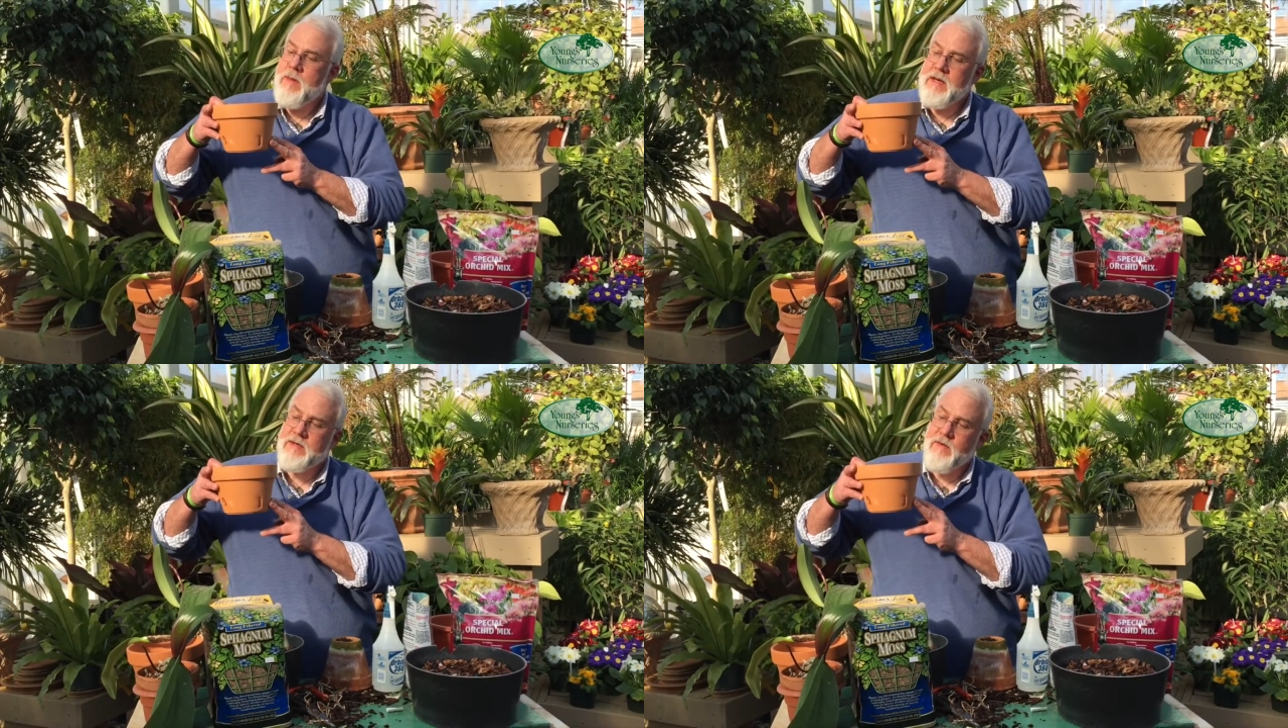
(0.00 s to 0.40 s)
The
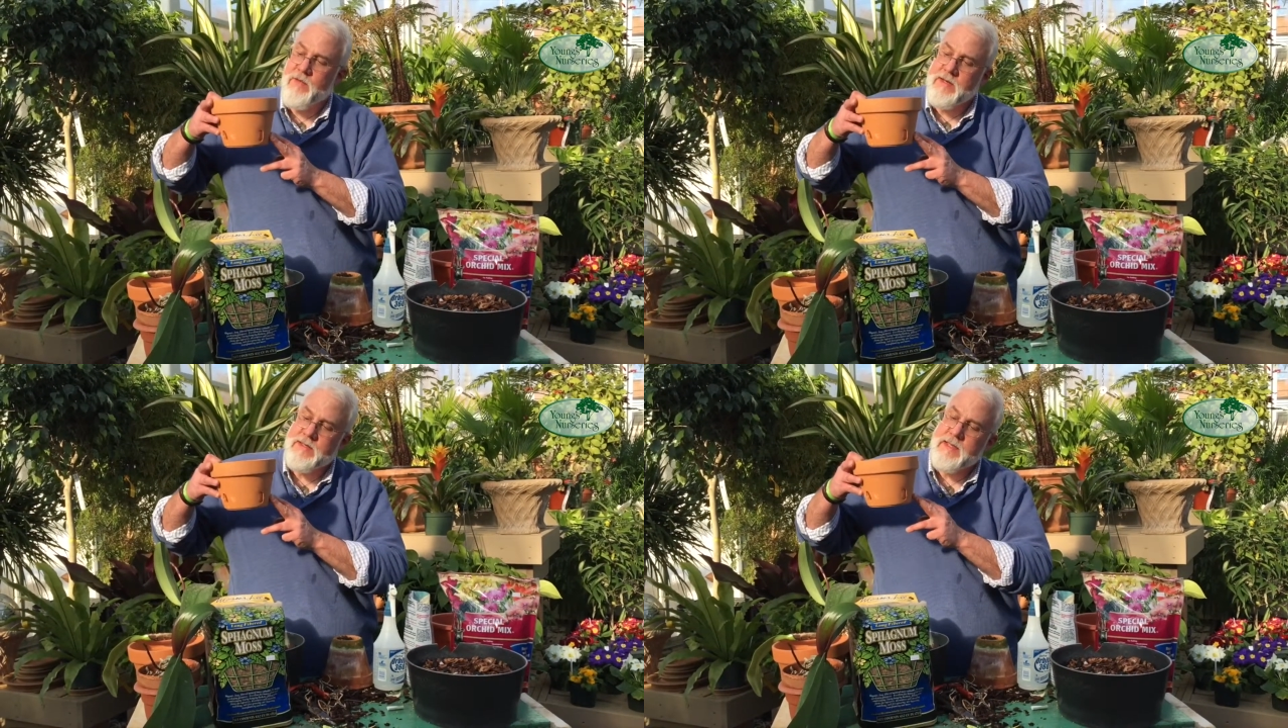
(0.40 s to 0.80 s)
big
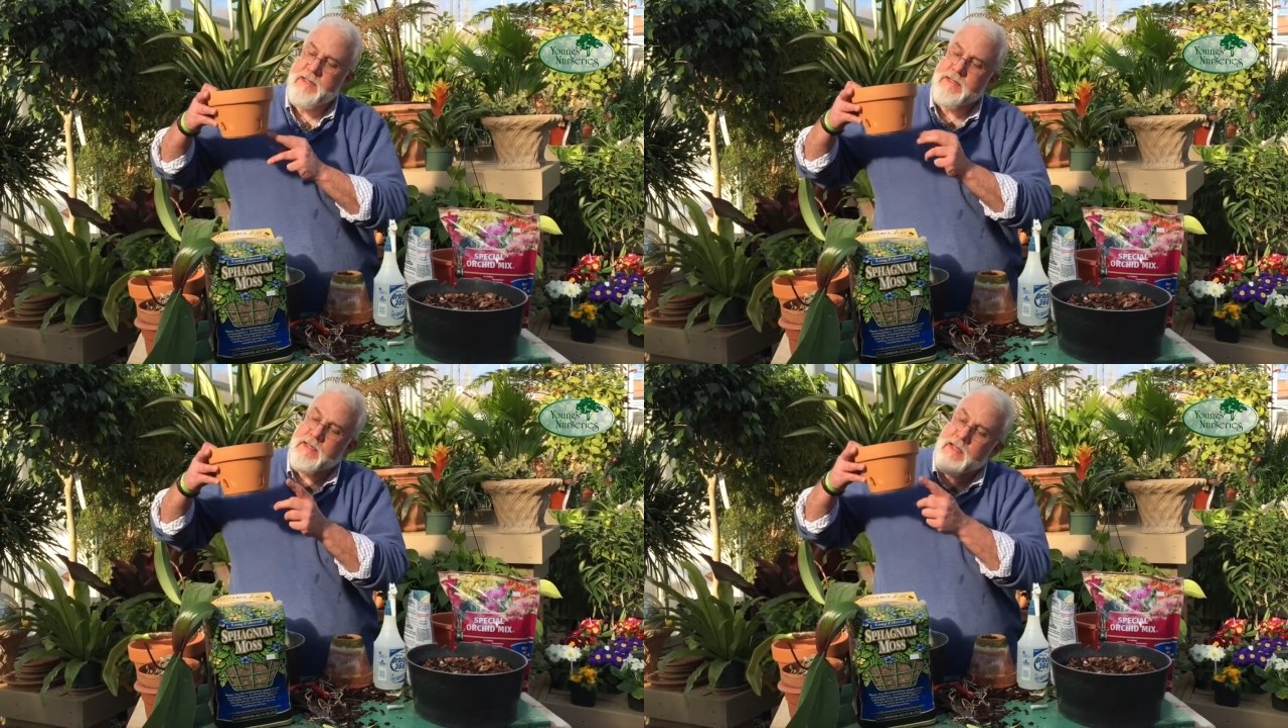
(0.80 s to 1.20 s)
difference
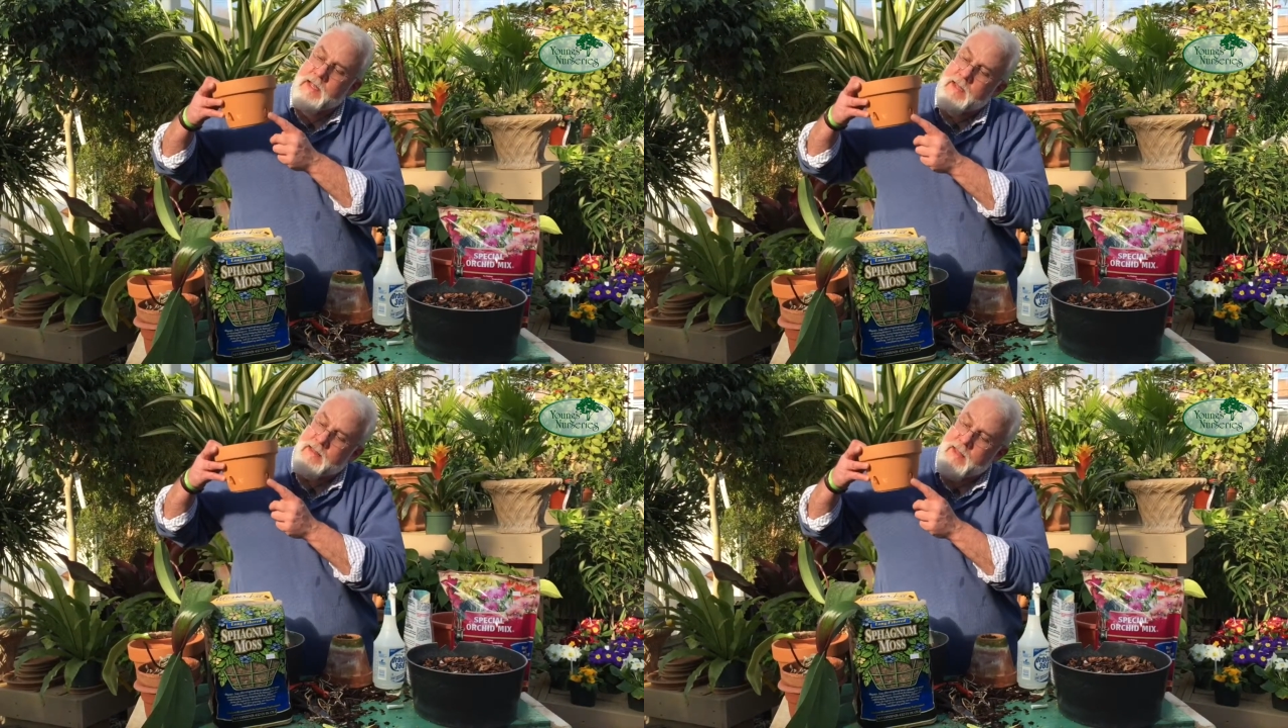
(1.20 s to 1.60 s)
is
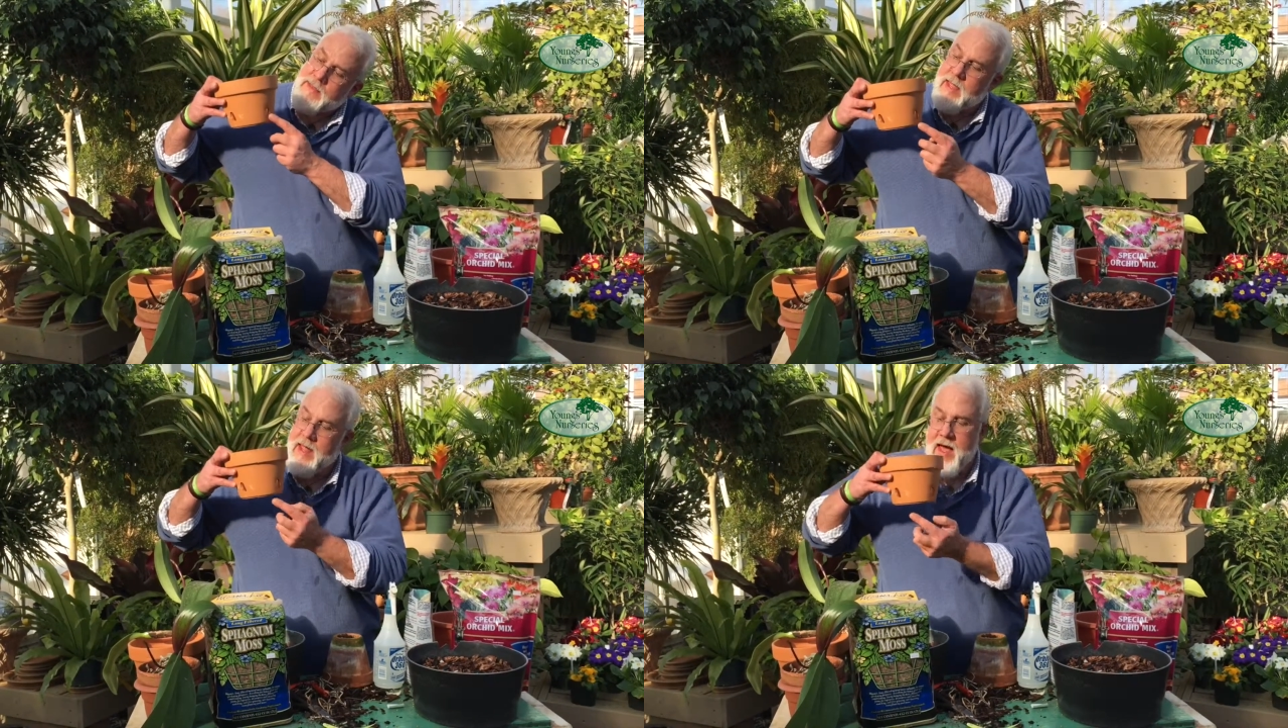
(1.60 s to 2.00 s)

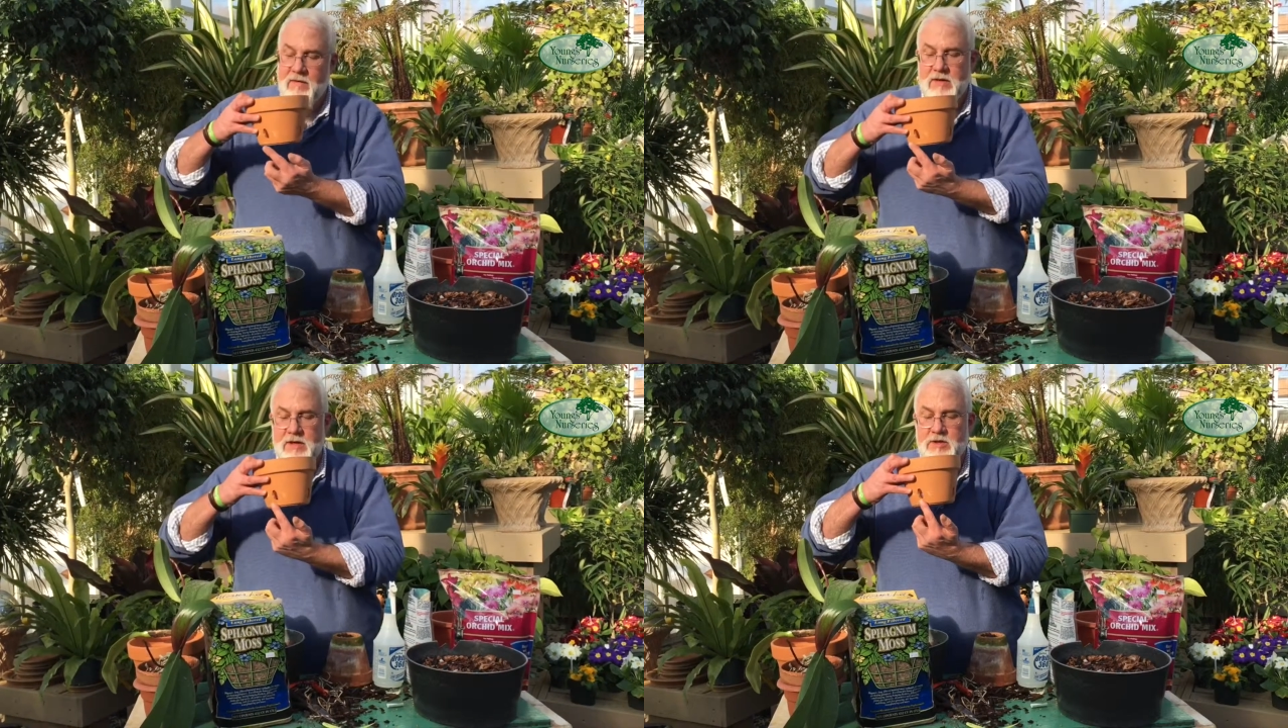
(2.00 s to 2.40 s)
that they
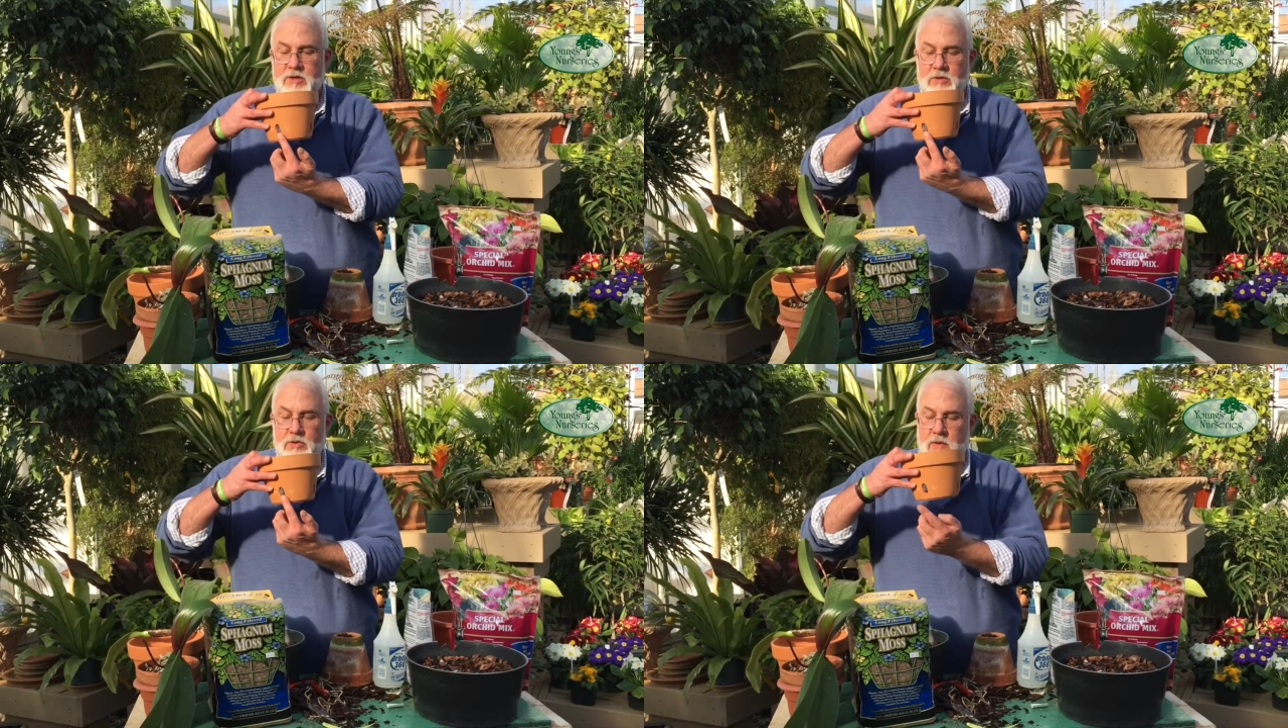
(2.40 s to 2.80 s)
have
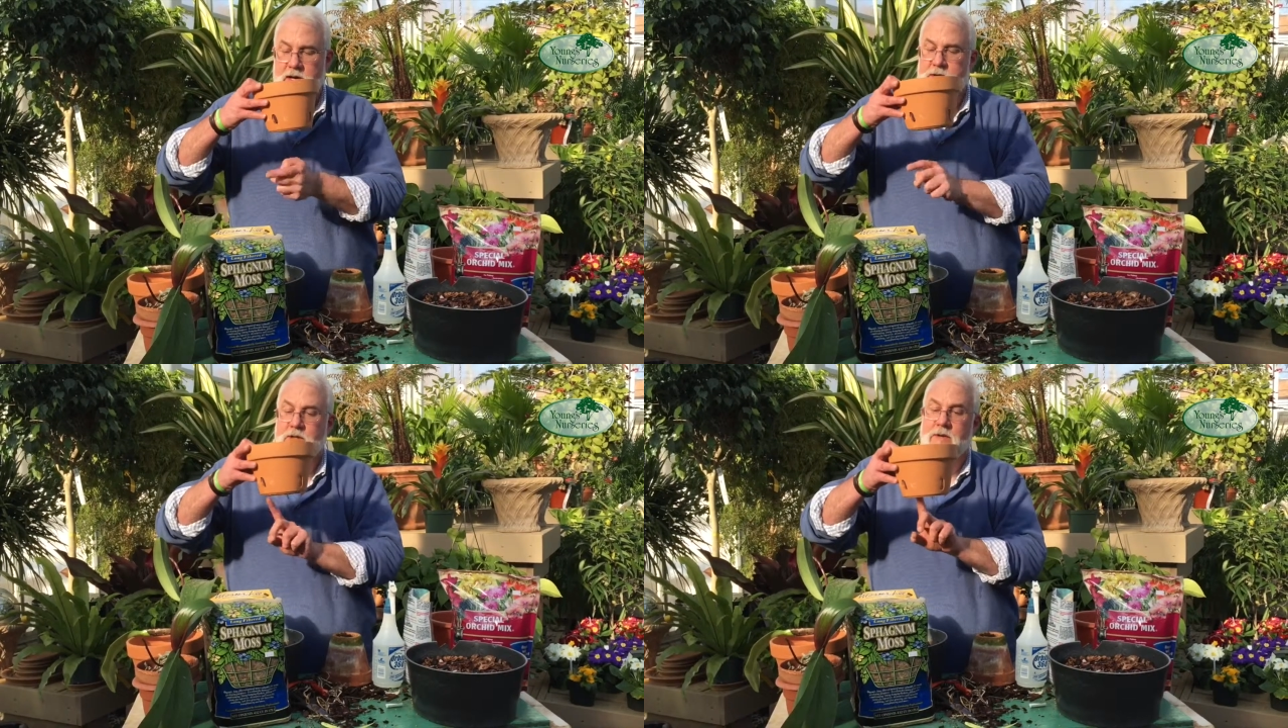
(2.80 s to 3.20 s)
additional
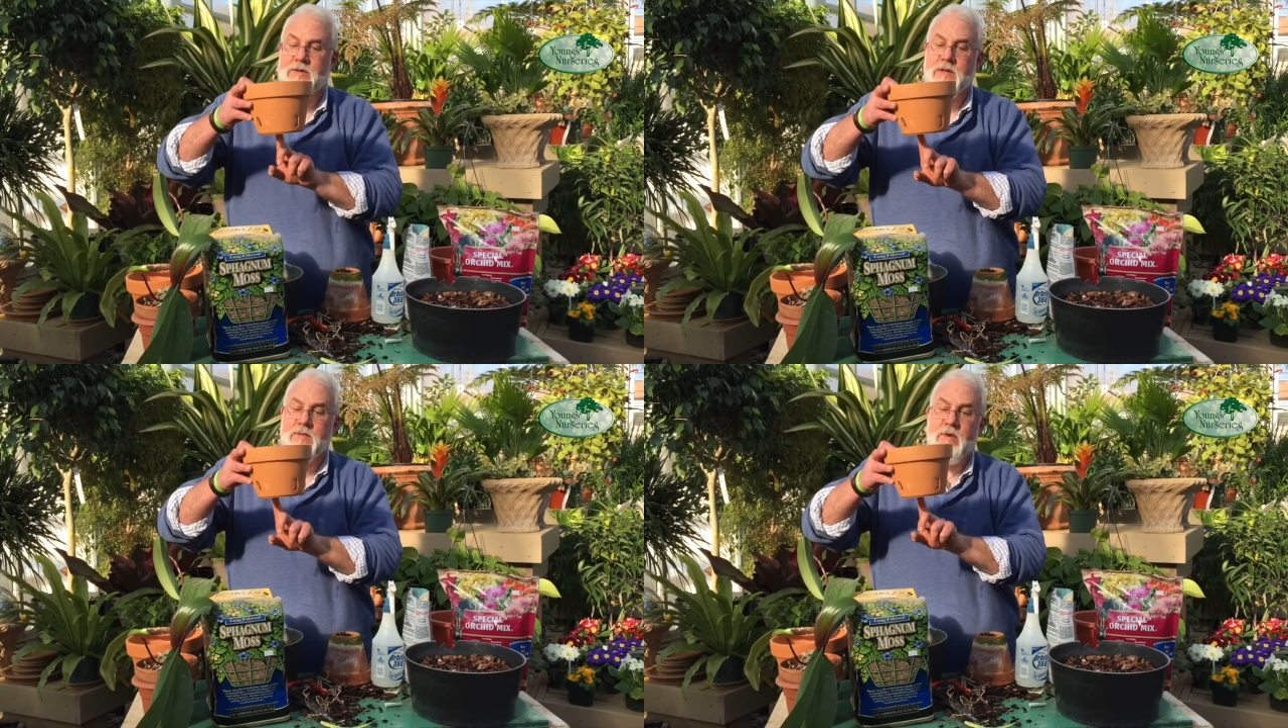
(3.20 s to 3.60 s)
drainage holes.